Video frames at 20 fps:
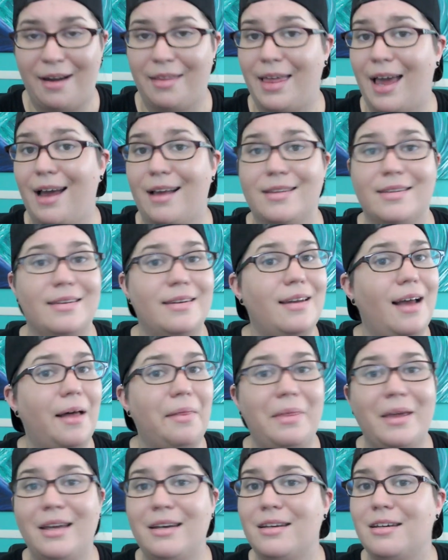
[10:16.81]
and that has
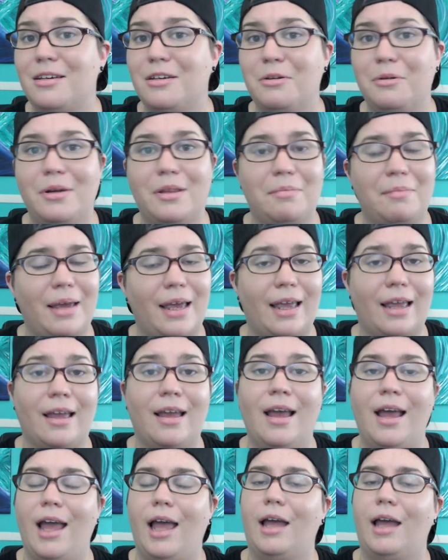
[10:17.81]
nothing to do with me.